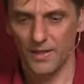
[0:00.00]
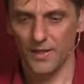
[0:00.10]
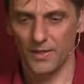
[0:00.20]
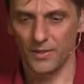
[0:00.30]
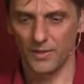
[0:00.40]

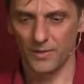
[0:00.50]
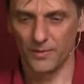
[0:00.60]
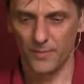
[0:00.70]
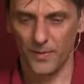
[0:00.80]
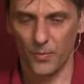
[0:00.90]
and uh,
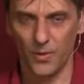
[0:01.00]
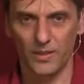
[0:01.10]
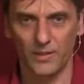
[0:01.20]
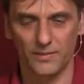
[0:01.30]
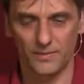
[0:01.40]

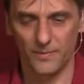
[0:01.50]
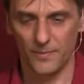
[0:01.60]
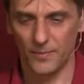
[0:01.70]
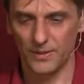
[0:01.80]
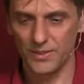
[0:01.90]
when
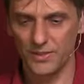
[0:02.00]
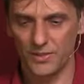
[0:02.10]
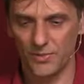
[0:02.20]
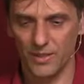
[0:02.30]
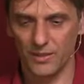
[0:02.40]
when this
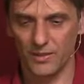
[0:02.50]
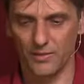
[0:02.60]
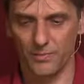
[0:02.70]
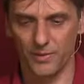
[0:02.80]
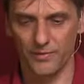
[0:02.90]
is running
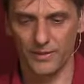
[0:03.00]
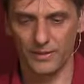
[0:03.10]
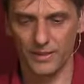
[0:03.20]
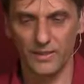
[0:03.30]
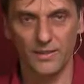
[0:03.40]

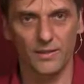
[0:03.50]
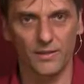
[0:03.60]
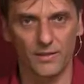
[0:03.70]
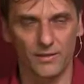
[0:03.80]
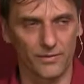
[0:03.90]
perfectly,
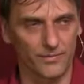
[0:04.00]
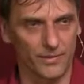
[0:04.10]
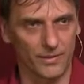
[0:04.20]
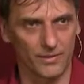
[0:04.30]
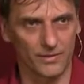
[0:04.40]
uh,
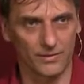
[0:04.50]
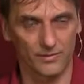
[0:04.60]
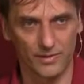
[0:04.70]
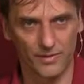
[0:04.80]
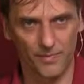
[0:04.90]
uh,
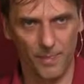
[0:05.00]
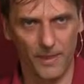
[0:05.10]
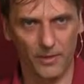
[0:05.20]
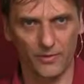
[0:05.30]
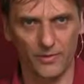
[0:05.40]

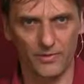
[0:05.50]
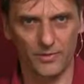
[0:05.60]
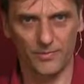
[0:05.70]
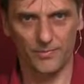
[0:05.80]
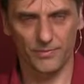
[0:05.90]

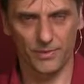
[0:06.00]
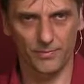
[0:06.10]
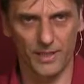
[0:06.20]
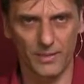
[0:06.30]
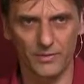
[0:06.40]
the
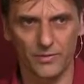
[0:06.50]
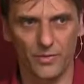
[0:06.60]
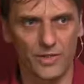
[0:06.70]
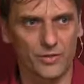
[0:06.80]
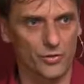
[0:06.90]
plant
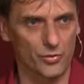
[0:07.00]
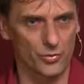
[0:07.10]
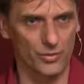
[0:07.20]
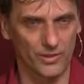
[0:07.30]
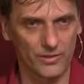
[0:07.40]
creates
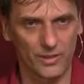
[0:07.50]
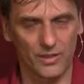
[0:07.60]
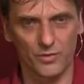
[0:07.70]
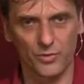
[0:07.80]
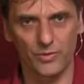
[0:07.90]
sugar,
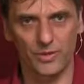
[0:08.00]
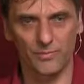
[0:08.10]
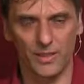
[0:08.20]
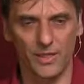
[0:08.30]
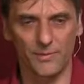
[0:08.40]
and sugar
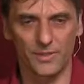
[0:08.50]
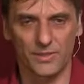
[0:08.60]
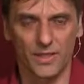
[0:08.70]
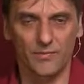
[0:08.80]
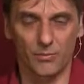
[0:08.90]
becomes
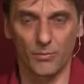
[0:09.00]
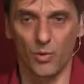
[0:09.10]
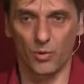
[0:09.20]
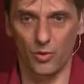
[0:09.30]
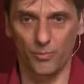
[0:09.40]
even
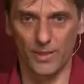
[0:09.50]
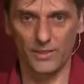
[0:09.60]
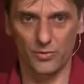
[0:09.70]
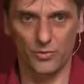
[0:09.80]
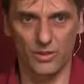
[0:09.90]
more
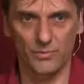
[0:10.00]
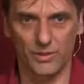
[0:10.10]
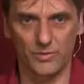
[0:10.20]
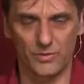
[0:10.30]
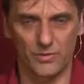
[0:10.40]
complex sugar
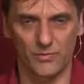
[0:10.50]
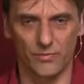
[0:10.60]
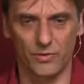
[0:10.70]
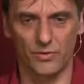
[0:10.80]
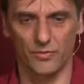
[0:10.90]
because of
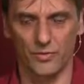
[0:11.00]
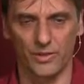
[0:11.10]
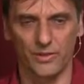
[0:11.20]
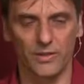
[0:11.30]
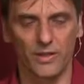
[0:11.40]
lots of
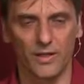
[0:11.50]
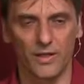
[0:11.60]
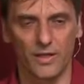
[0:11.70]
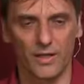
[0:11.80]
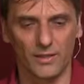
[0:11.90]
sugar.
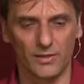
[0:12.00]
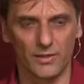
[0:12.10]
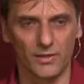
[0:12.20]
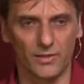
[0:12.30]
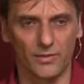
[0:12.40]
And
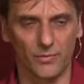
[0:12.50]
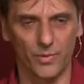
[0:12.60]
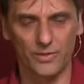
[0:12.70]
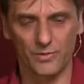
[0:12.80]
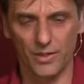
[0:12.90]
uh,
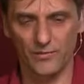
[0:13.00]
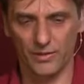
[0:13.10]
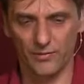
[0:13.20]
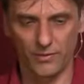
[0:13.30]
when you have a